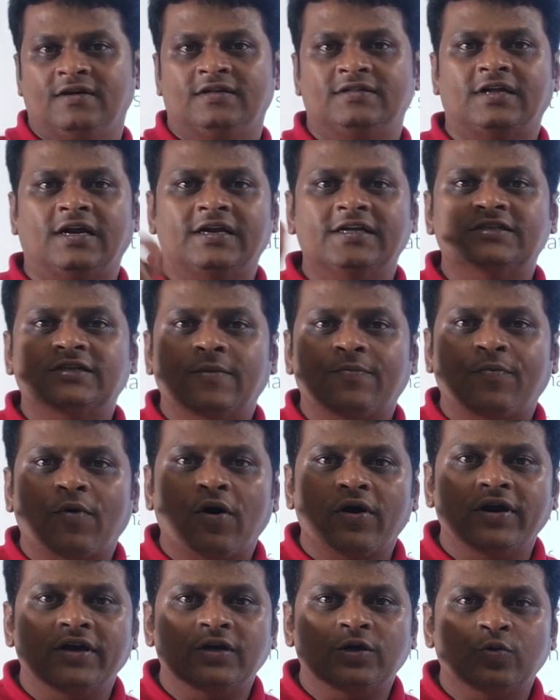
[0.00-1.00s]
That is the
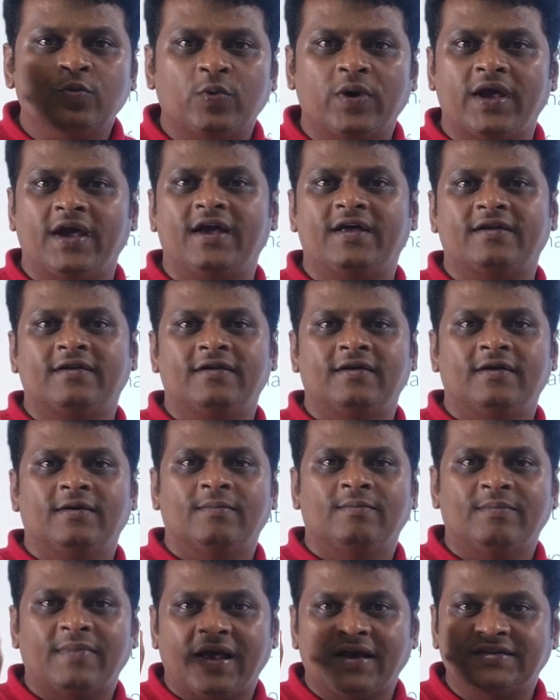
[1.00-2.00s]
point where
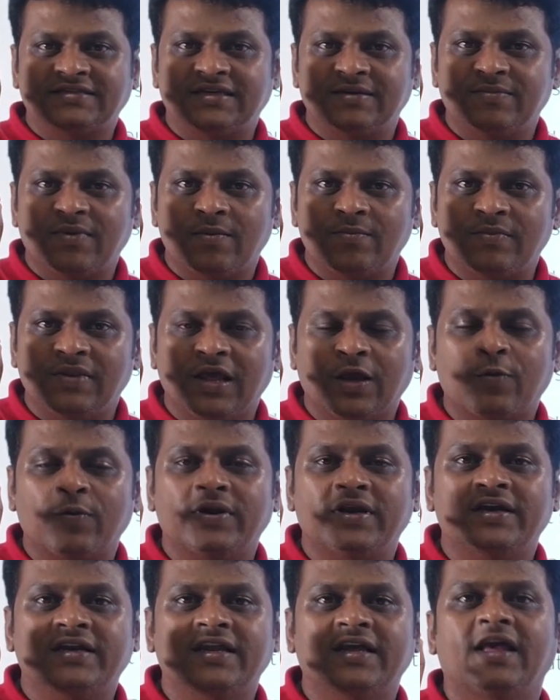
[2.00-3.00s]
maximum
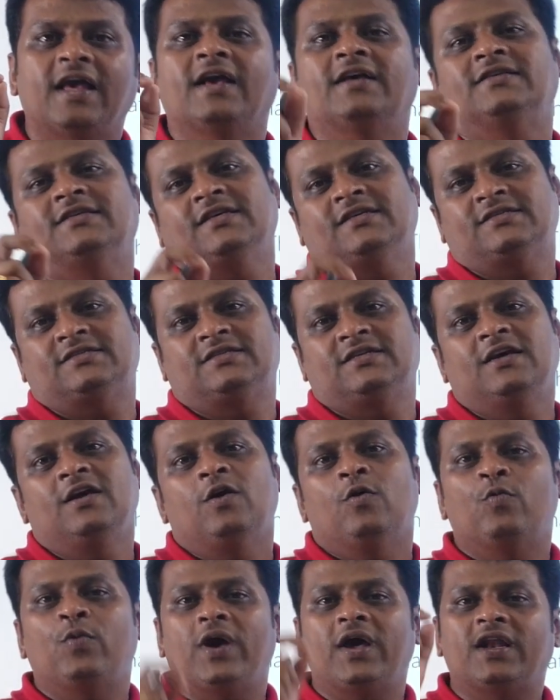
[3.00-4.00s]
liquidity exists.
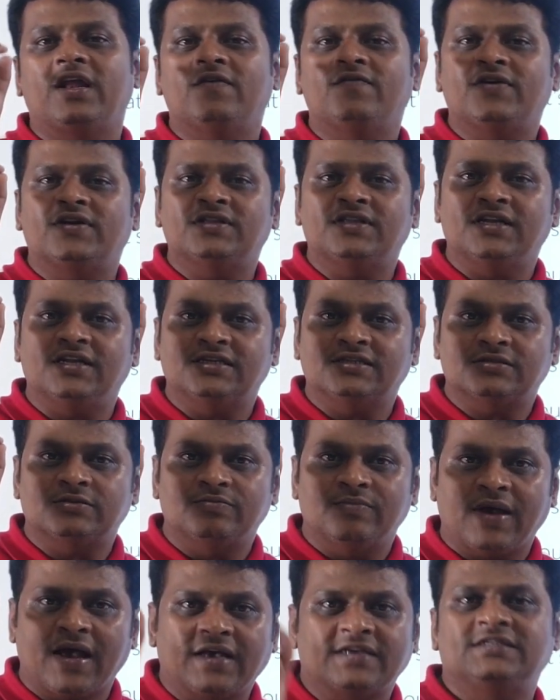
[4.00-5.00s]
Wherever there is
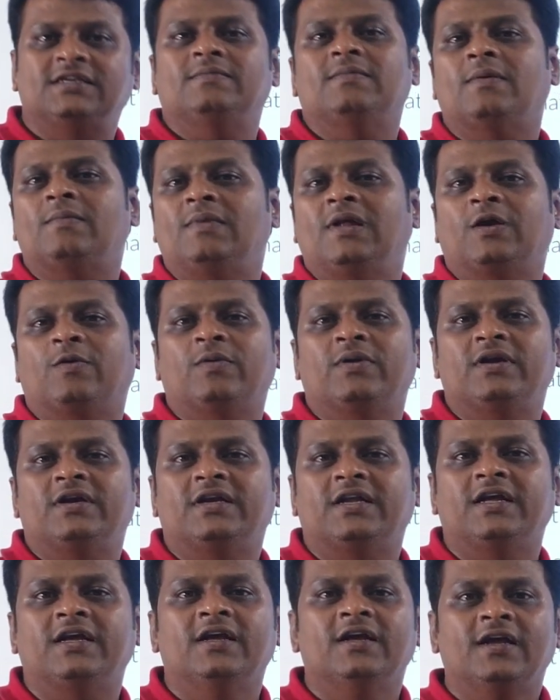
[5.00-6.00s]
maximum
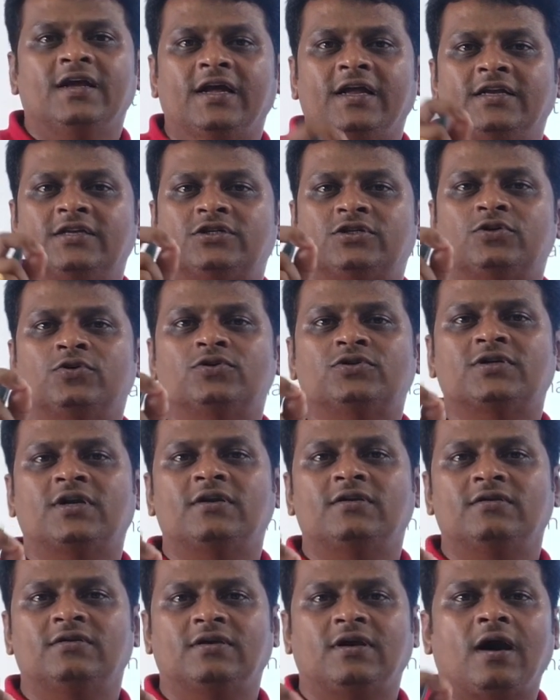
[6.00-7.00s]
liquidity,
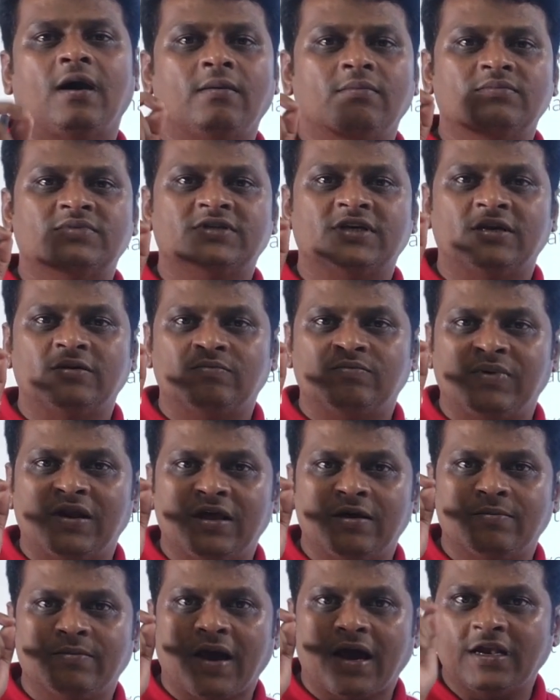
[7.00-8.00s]
institution comes and
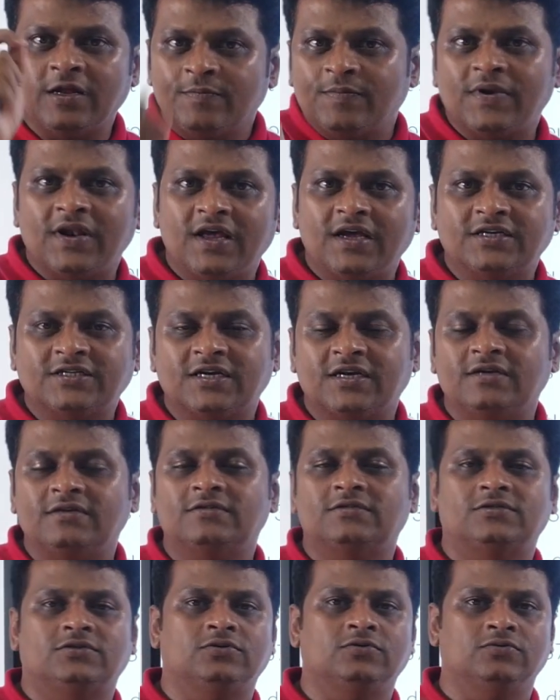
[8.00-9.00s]
play
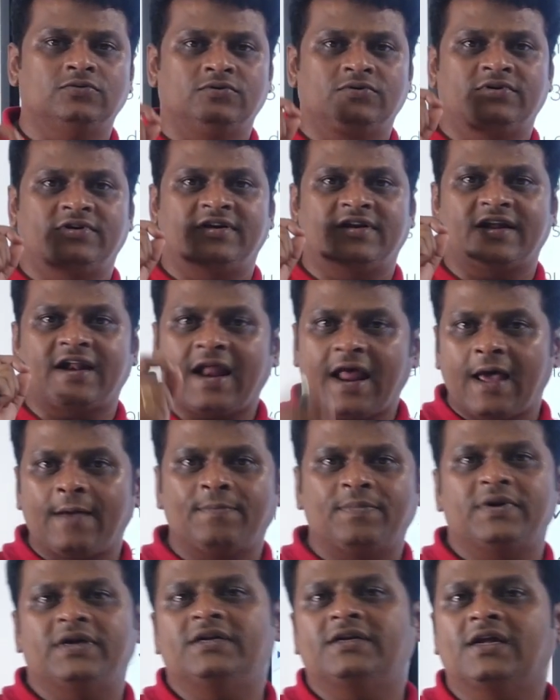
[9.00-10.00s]
manipulations to
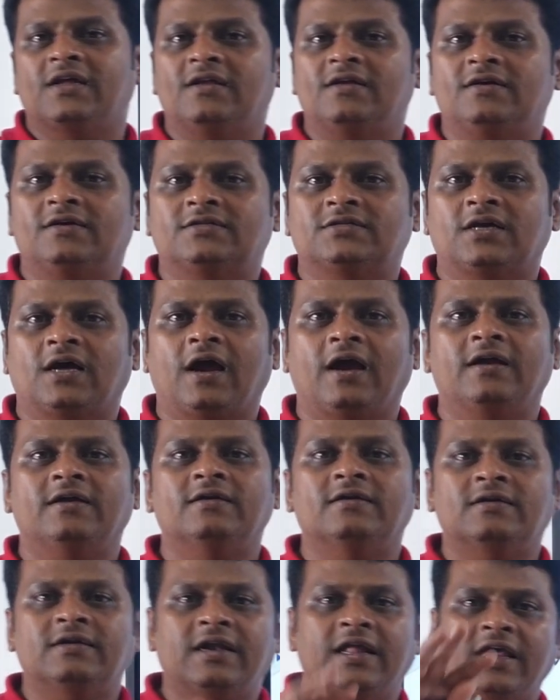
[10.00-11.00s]
trap retailers
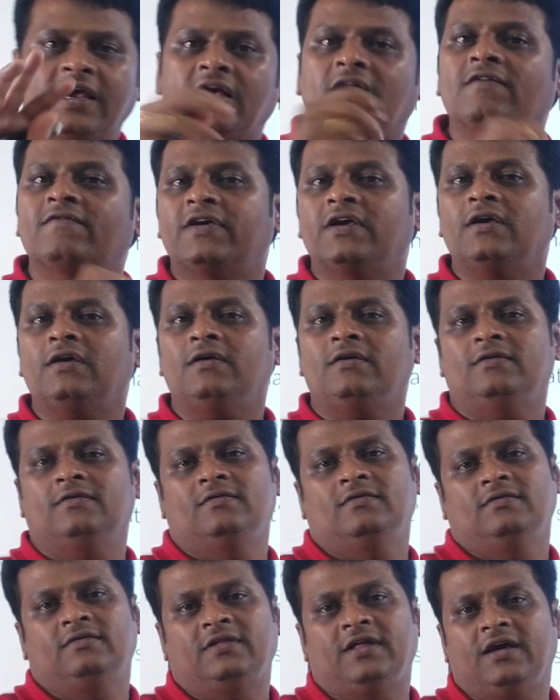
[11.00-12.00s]
and take away
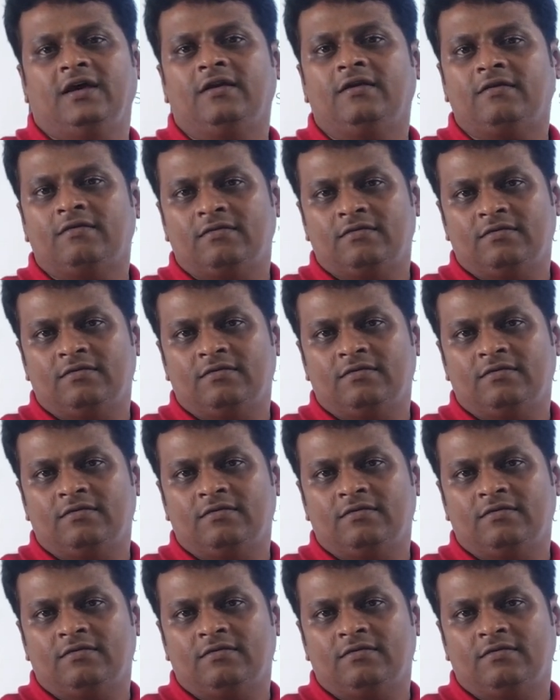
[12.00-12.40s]
their